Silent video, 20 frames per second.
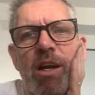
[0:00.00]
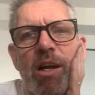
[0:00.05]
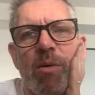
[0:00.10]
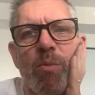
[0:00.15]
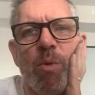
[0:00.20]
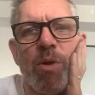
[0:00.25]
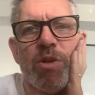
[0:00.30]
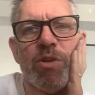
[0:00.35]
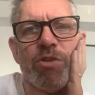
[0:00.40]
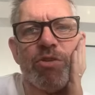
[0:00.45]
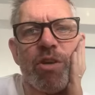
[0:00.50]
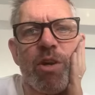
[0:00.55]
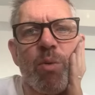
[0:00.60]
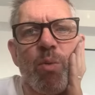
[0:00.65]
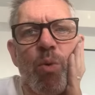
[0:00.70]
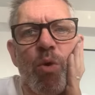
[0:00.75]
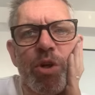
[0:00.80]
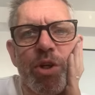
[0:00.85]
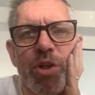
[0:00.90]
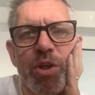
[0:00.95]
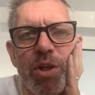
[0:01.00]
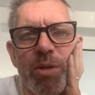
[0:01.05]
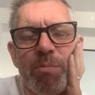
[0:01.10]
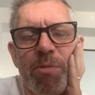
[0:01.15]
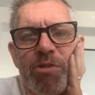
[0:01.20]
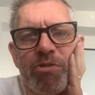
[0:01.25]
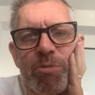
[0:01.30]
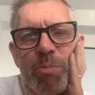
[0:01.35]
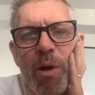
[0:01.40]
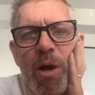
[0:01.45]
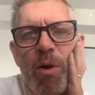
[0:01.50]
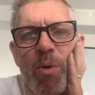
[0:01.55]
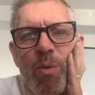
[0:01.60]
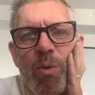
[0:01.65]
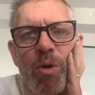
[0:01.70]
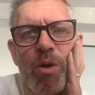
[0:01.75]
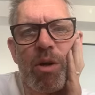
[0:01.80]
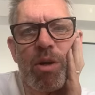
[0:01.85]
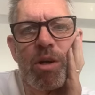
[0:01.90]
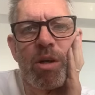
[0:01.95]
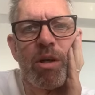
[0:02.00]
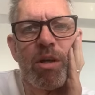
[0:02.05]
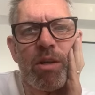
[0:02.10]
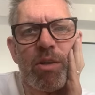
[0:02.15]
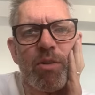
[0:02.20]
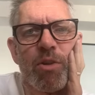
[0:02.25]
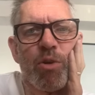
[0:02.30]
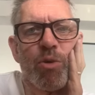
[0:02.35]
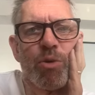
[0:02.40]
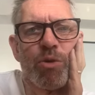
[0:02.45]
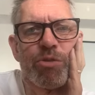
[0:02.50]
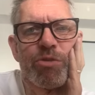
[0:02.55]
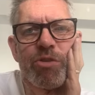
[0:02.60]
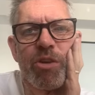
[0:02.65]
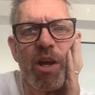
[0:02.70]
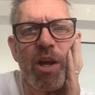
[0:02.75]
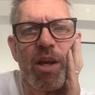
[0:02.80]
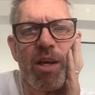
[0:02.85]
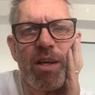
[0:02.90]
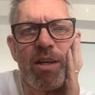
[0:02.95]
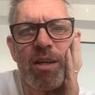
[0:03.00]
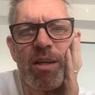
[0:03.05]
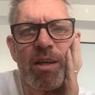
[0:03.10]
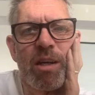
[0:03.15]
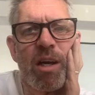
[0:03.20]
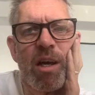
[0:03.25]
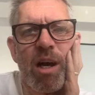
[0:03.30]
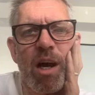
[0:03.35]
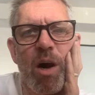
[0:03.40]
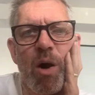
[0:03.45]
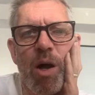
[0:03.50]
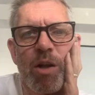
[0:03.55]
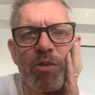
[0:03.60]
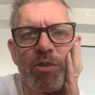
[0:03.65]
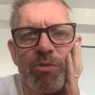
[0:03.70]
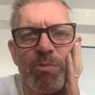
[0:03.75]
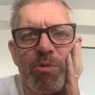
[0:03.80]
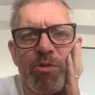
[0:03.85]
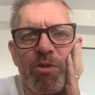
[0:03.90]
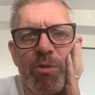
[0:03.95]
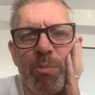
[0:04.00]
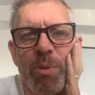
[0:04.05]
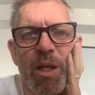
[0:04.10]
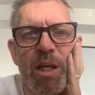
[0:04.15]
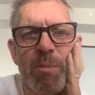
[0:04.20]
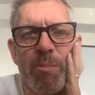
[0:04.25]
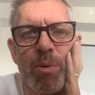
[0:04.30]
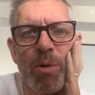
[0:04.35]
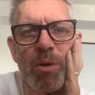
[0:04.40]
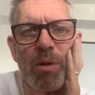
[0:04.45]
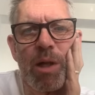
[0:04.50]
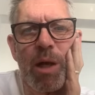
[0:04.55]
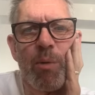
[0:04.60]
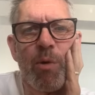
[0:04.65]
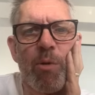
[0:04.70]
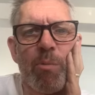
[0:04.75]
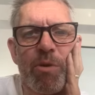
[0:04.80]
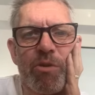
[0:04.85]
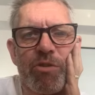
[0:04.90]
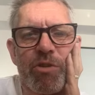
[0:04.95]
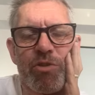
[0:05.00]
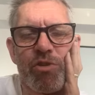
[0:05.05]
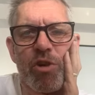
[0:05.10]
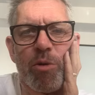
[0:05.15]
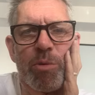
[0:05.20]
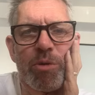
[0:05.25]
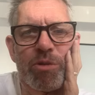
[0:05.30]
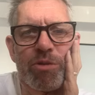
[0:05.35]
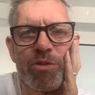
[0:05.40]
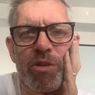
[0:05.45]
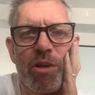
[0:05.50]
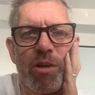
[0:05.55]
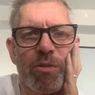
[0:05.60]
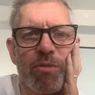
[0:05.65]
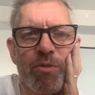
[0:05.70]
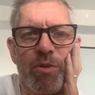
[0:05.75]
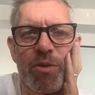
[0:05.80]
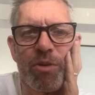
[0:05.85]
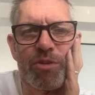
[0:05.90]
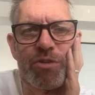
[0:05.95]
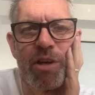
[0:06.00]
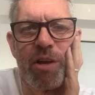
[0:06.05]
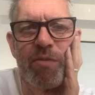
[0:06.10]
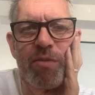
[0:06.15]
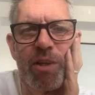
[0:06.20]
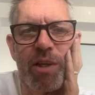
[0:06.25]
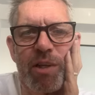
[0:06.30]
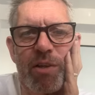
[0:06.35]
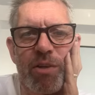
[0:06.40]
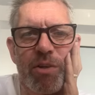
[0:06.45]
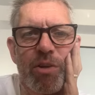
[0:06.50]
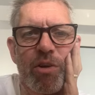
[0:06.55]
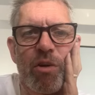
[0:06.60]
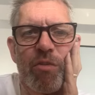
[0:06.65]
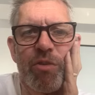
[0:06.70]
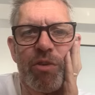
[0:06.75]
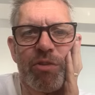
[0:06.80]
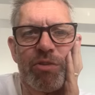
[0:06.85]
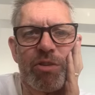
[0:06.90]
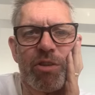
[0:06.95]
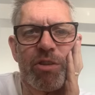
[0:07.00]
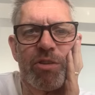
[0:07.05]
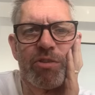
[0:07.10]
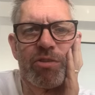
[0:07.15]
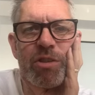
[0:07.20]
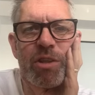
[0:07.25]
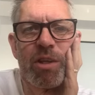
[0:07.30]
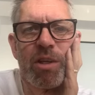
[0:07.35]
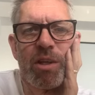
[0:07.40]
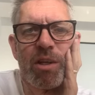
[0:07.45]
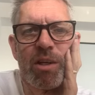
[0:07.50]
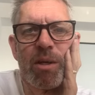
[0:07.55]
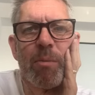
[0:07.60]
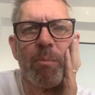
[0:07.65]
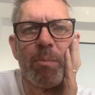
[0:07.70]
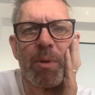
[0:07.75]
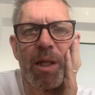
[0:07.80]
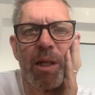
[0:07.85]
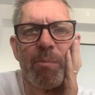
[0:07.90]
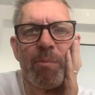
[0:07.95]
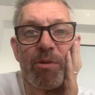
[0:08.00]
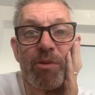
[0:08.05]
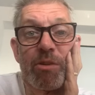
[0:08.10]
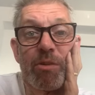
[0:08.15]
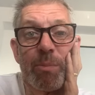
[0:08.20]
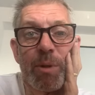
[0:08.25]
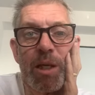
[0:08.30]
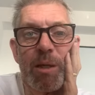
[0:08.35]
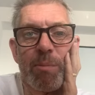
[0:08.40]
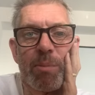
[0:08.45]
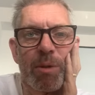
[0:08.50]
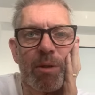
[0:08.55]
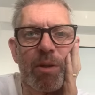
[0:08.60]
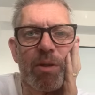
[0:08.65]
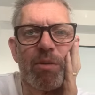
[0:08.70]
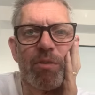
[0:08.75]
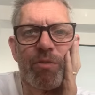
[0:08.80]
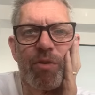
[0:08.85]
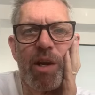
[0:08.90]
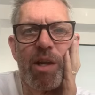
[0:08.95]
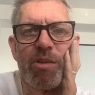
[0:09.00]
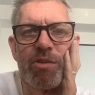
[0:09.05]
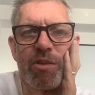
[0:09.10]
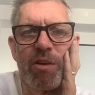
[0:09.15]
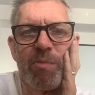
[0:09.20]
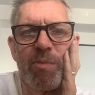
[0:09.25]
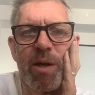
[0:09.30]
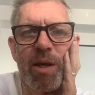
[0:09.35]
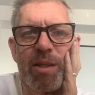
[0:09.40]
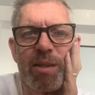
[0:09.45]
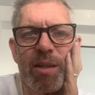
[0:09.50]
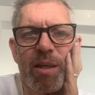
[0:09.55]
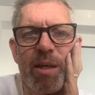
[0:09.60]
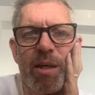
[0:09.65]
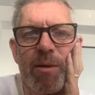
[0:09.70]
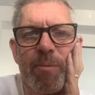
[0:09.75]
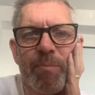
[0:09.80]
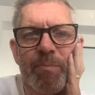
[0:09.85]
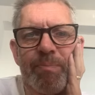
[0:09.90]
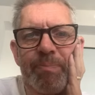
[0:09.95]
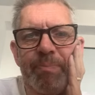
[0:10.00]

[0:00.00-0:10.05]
And when you say, what are you going to miss about work? They all say, I'll just miss the people. I won't miss the job itself or the travelling or the offices, but I'll miss the people and the friends I've made there.